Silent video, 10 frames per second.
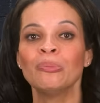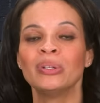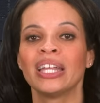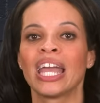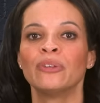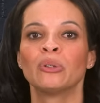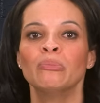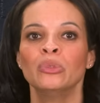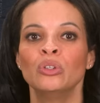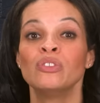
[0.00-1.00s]
plan
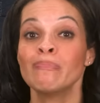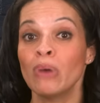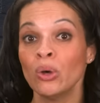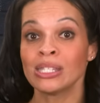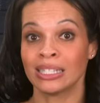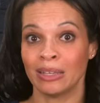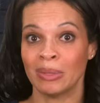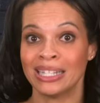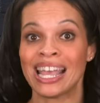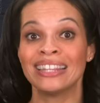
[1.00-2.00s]
removes most
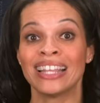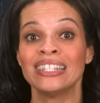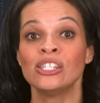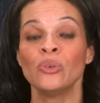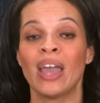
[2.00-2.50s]
limits and lets you